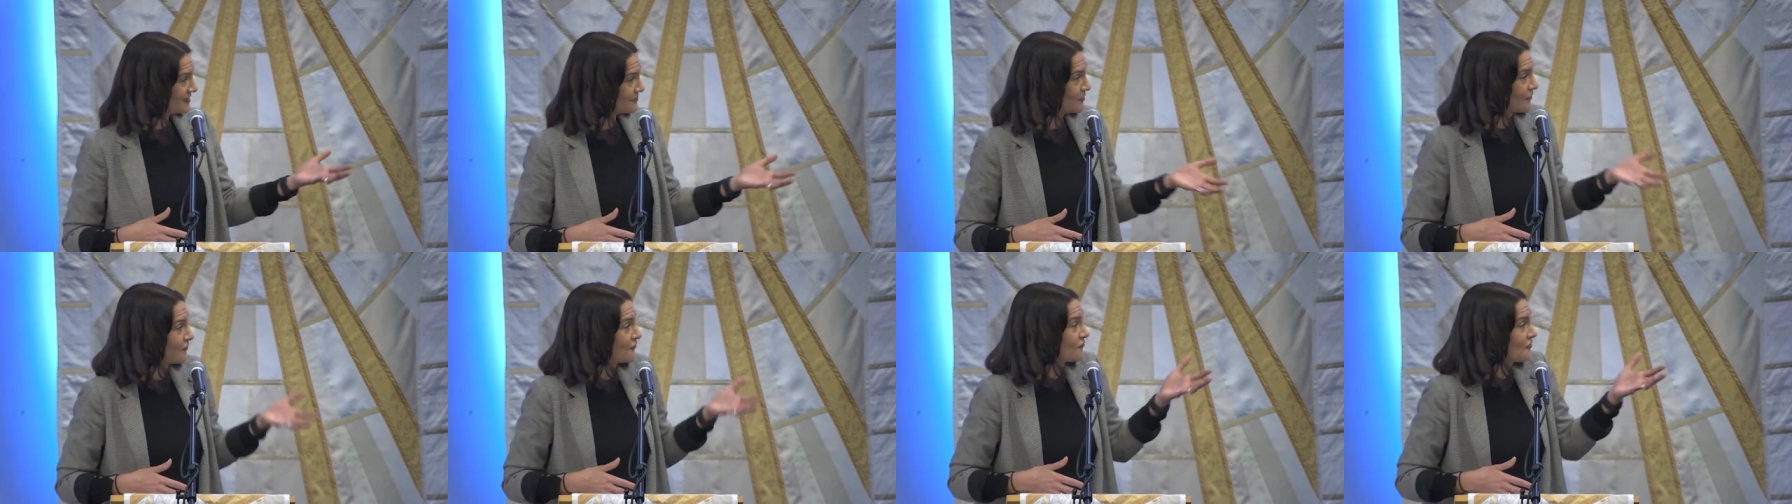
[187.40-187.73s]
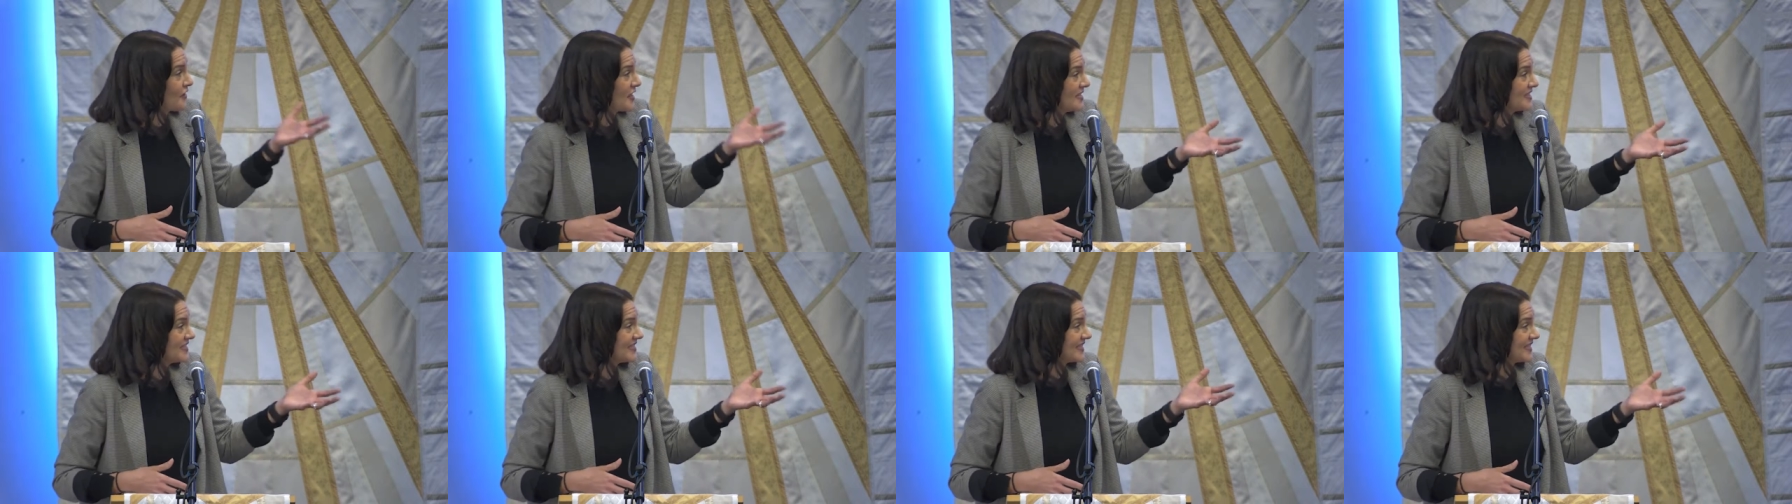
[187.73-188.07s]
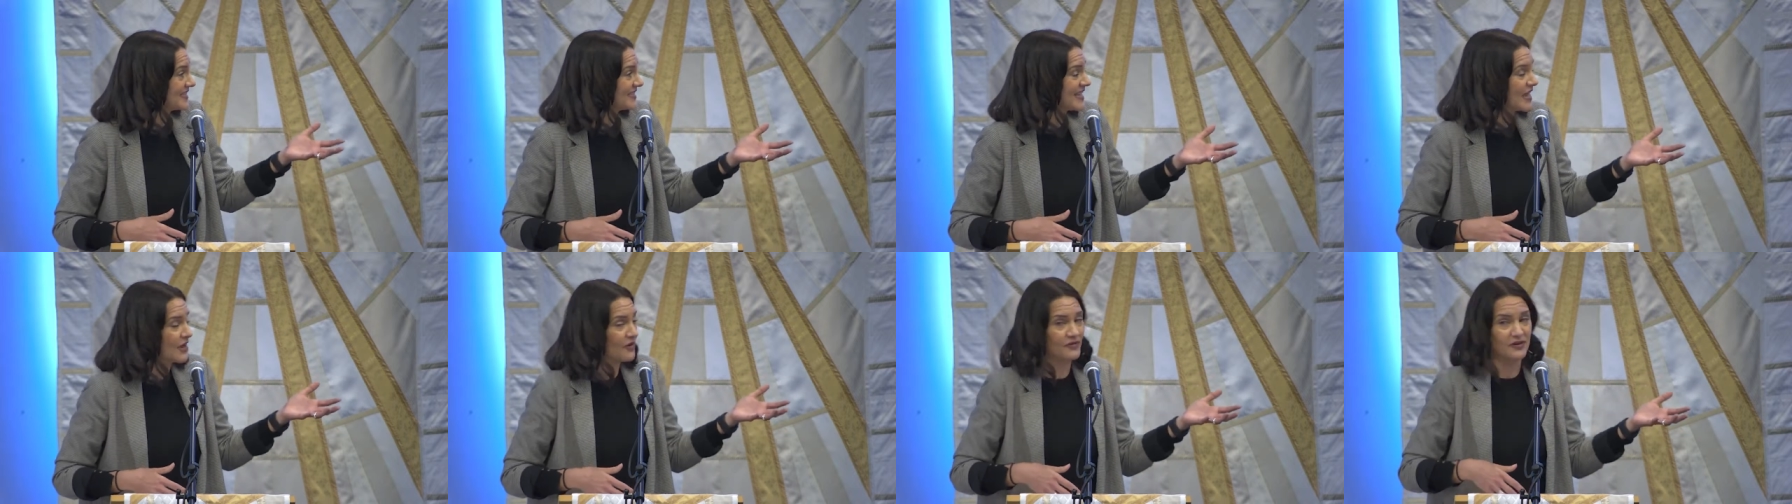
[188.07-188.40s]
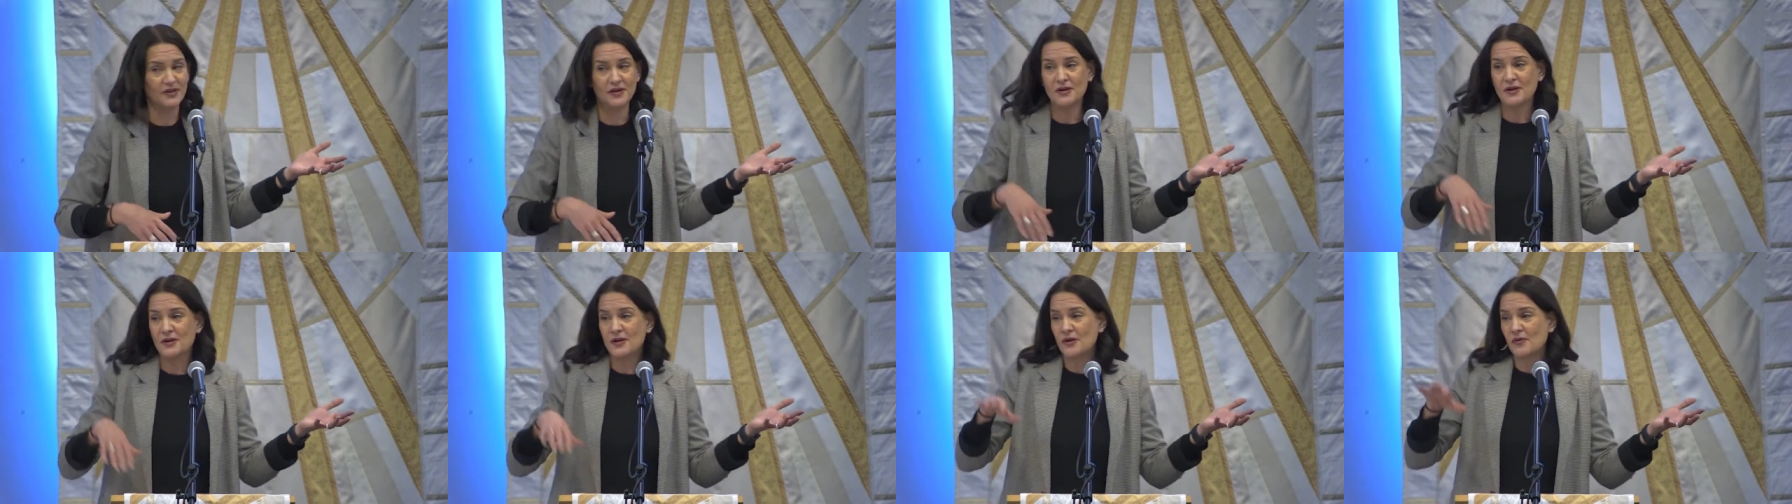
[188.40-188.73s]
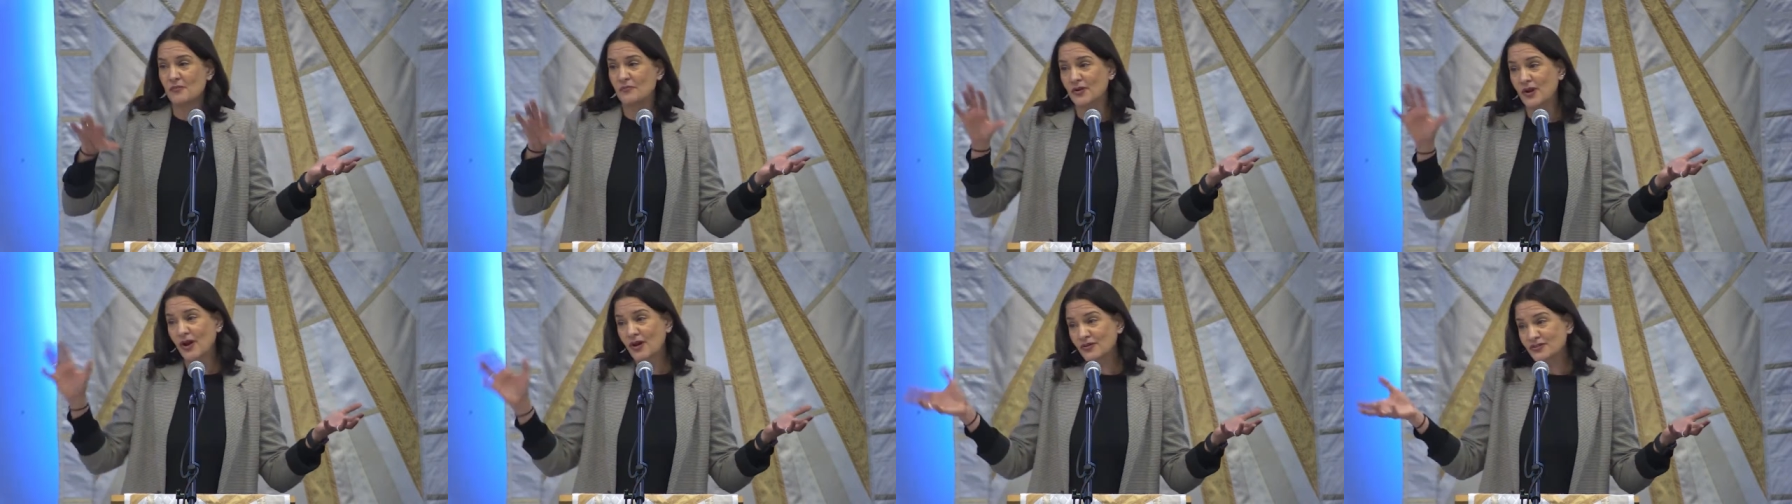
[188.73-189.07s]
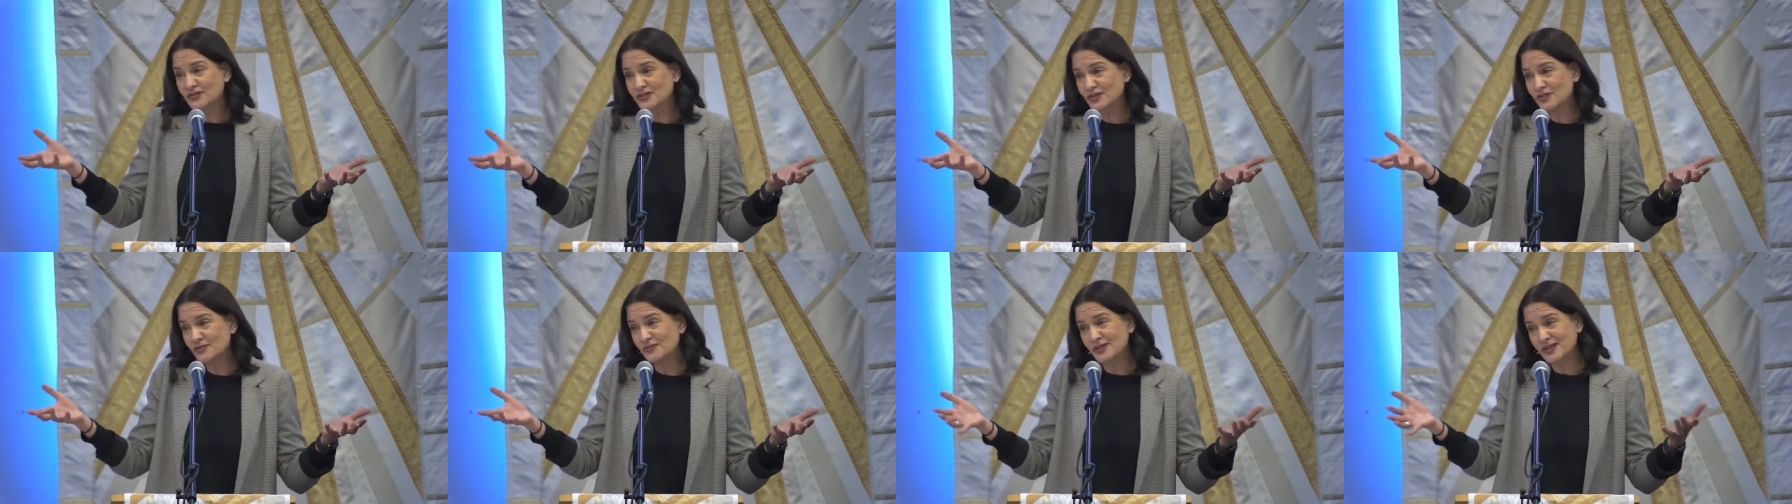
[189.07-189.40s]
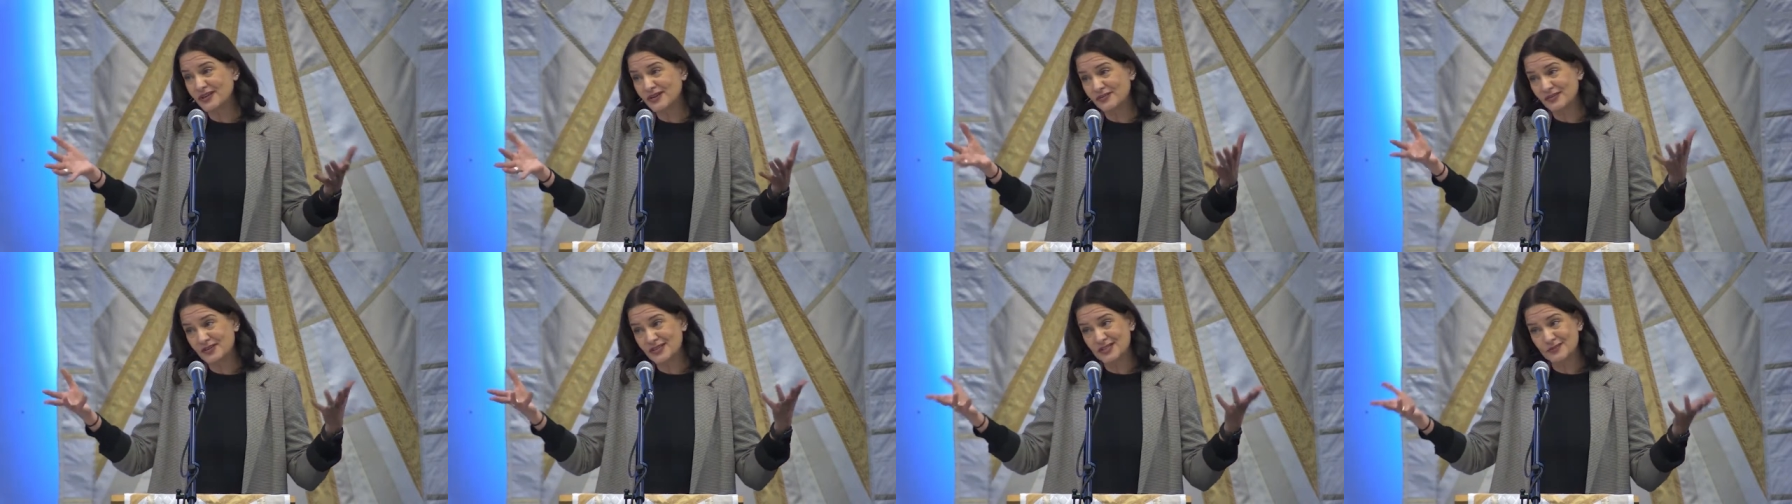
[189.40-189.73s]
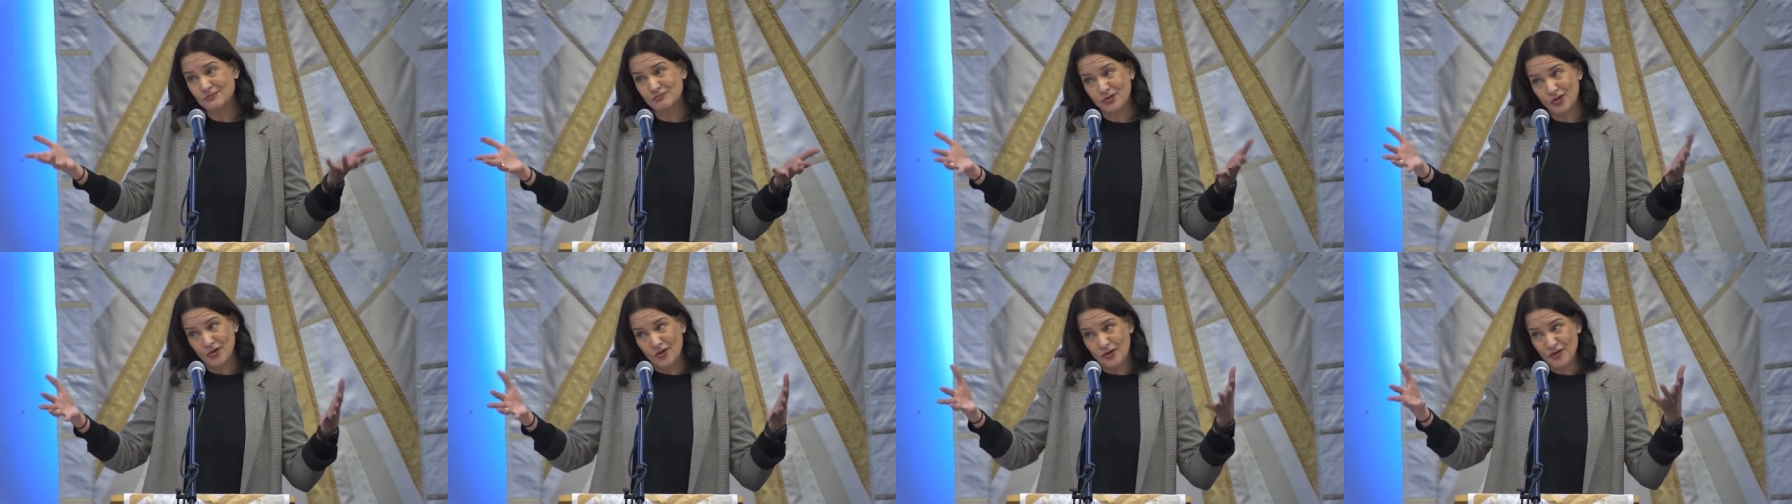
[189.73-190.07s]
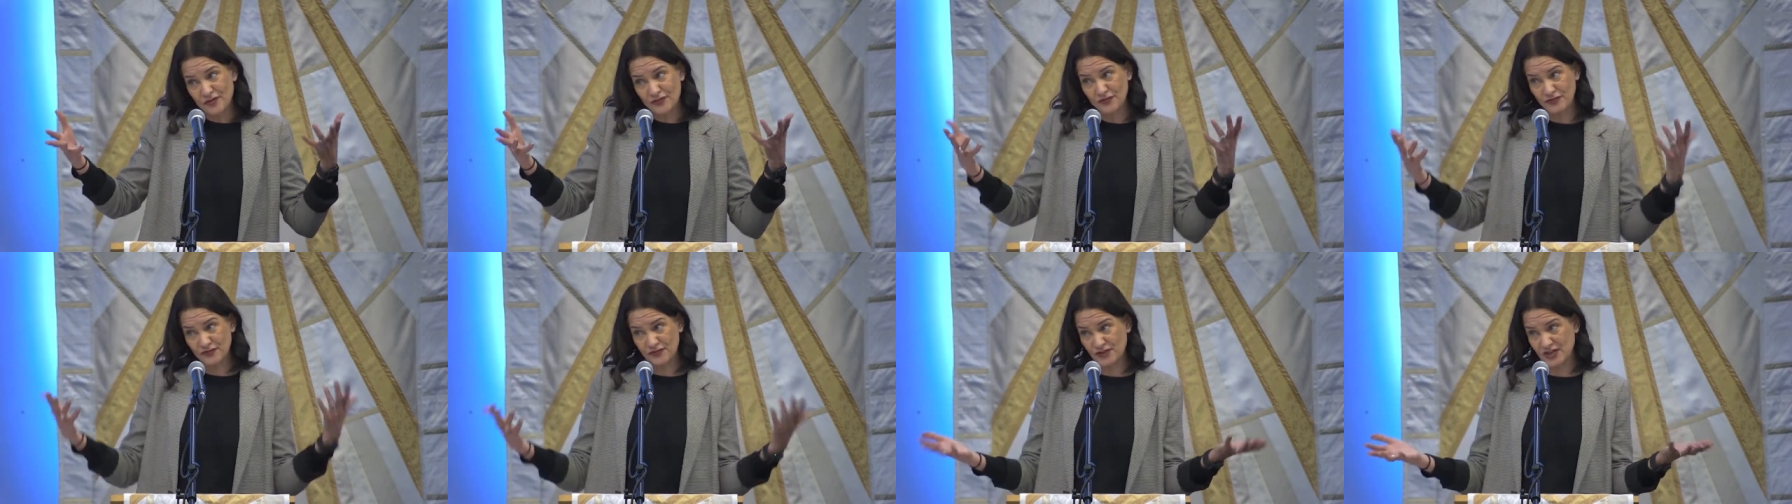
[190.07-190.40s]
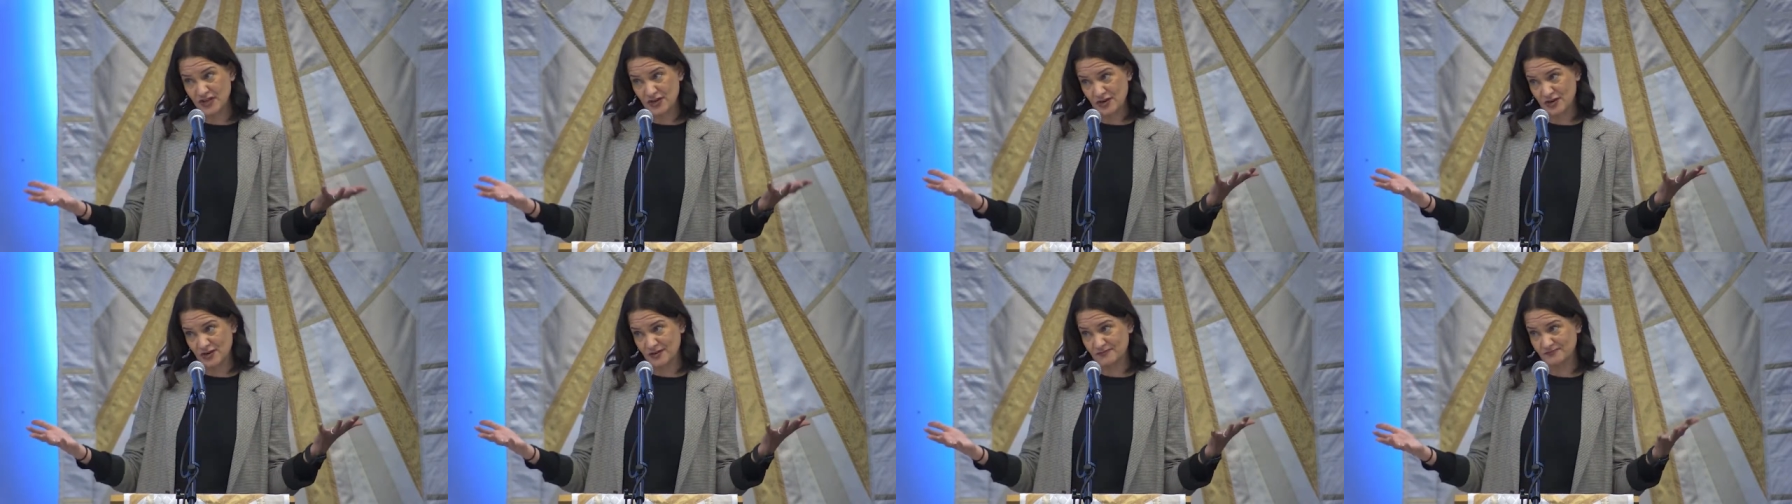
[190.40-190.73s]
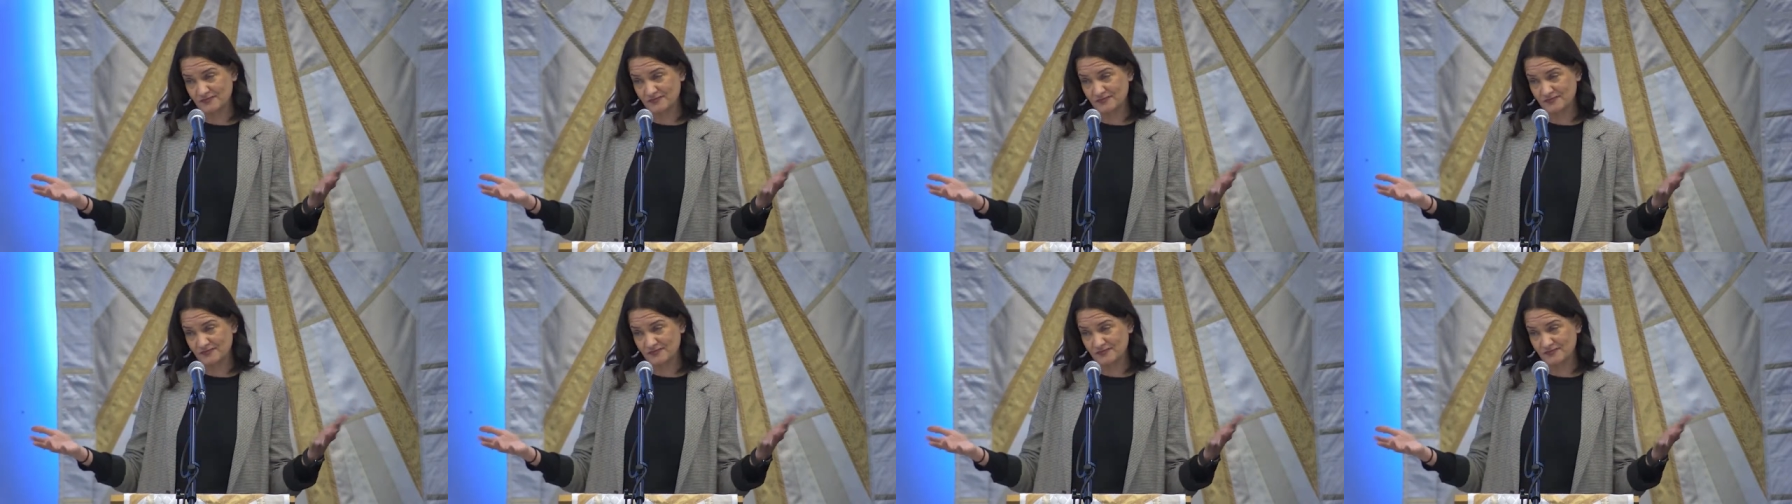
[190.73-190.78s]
befriending doubt, but also we're going to explore fear.